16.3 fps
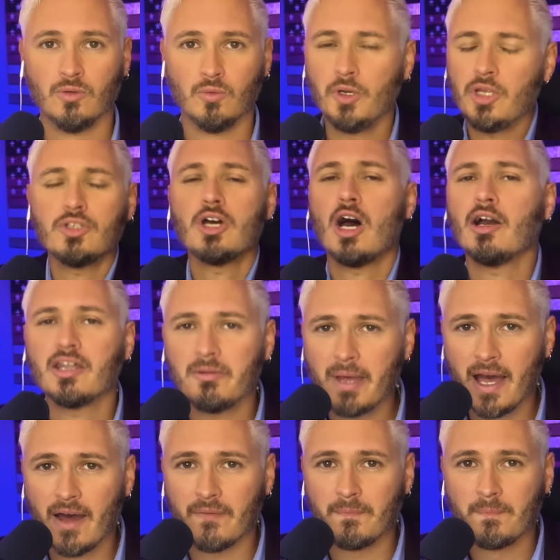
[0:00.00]
are you talking
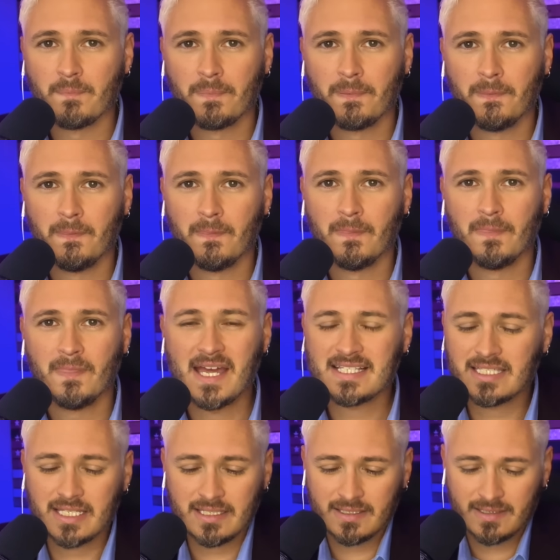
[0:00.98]
about? That's
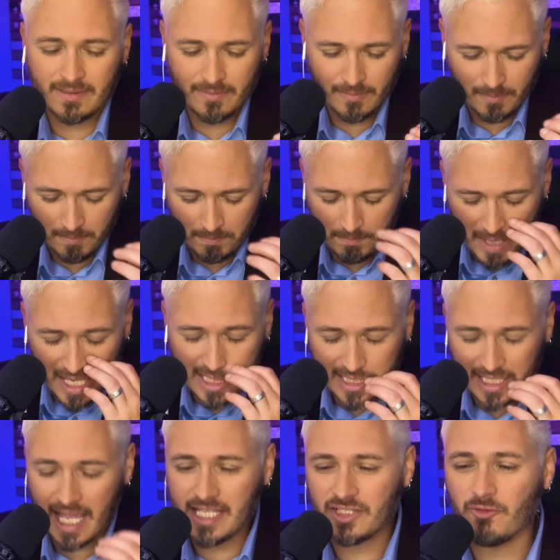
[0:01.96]
the
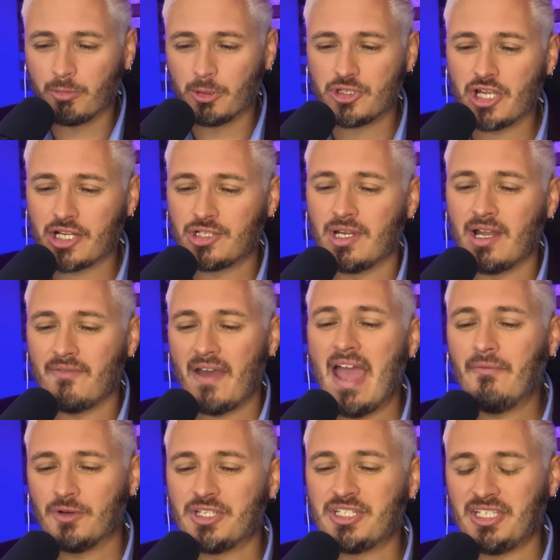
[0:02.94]
biggest case of projection I've
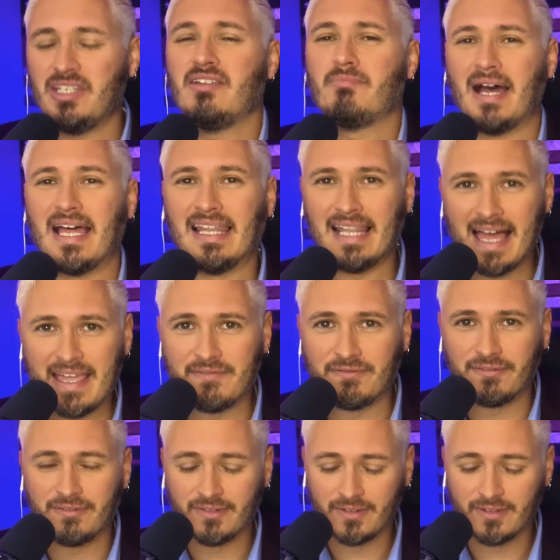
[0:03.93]
ever seen in my life.